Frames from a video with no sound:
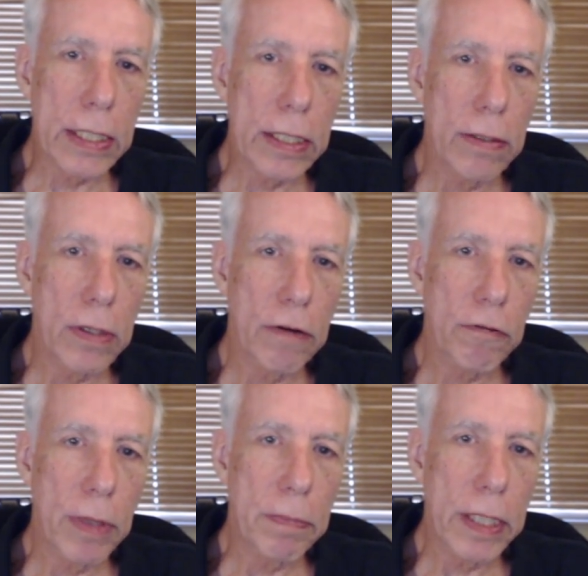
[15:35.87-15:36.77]
stone off
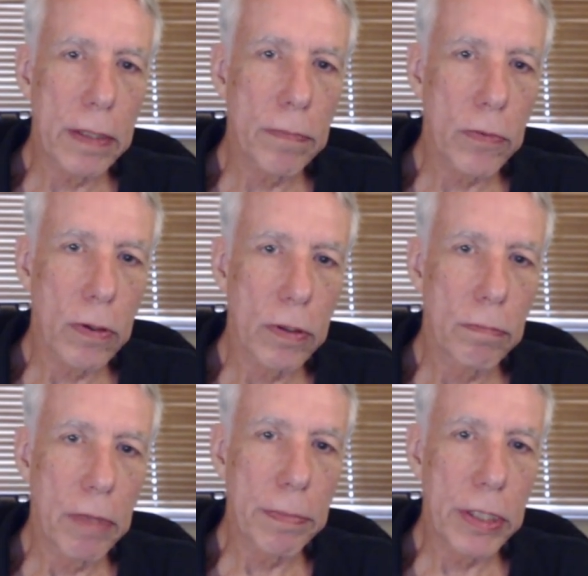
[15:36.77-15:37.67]
maybe, or
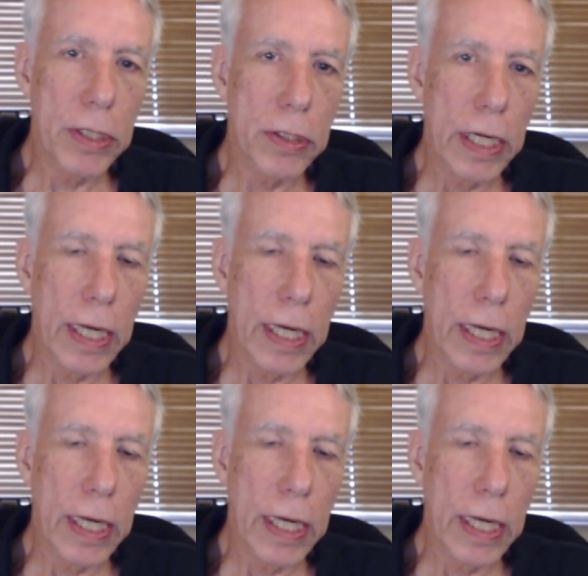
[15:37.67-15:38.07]
maybe he's just going to